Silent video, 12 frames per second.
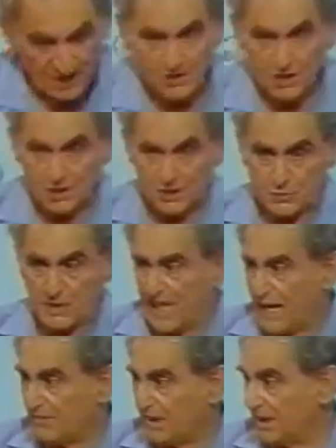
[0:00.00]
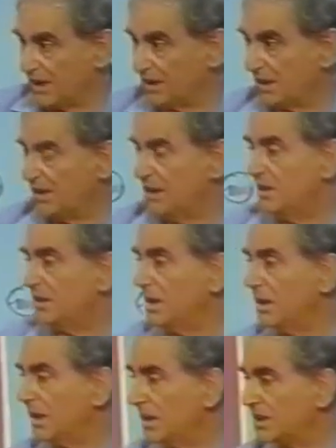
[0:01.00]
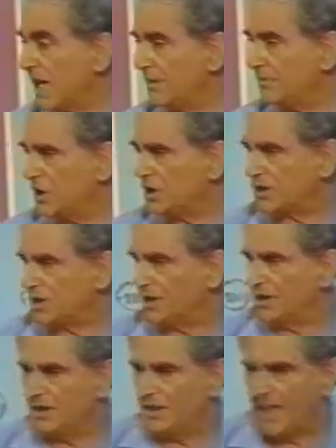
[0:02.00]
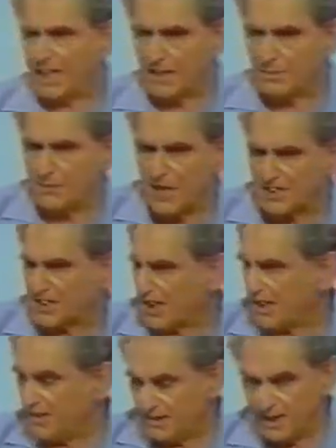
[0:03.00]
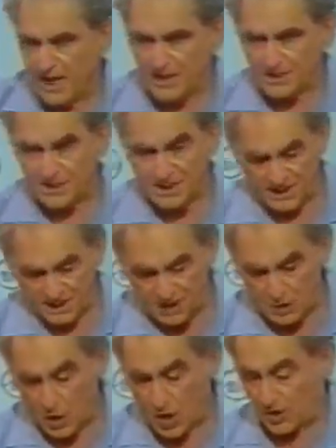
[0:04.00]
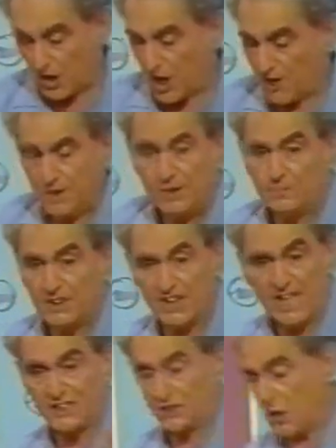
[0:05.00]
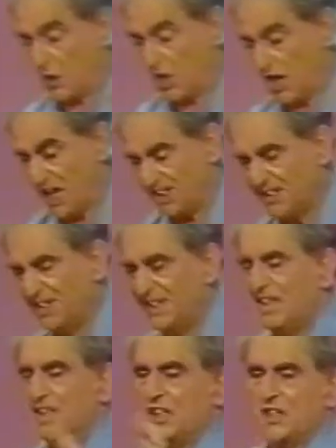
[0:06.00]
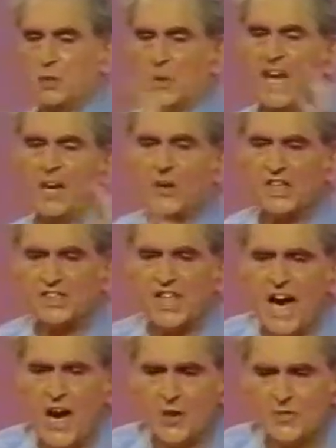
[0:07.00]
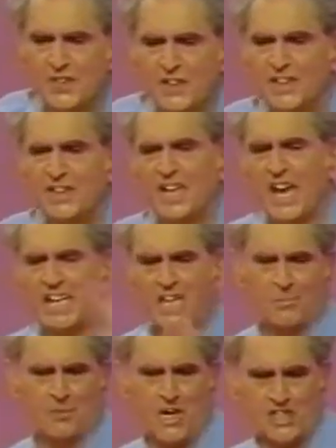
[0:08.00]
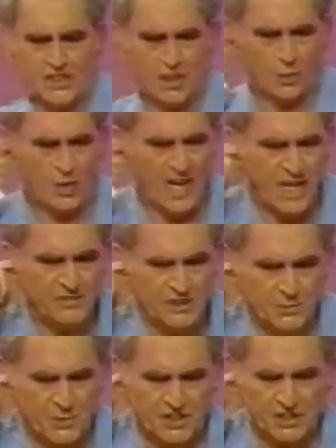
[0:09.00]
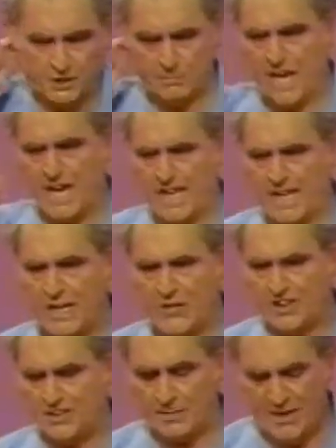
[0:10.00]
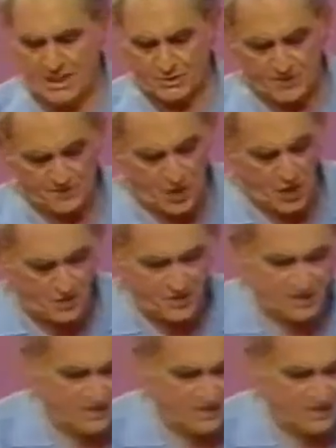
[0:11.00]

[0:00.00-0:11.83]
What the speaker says: Notice we have a little diversion. A compressor has suddenly gone on, but that's no hurt. You hear a sound, a compressional wave is reaching my ear and the microphone,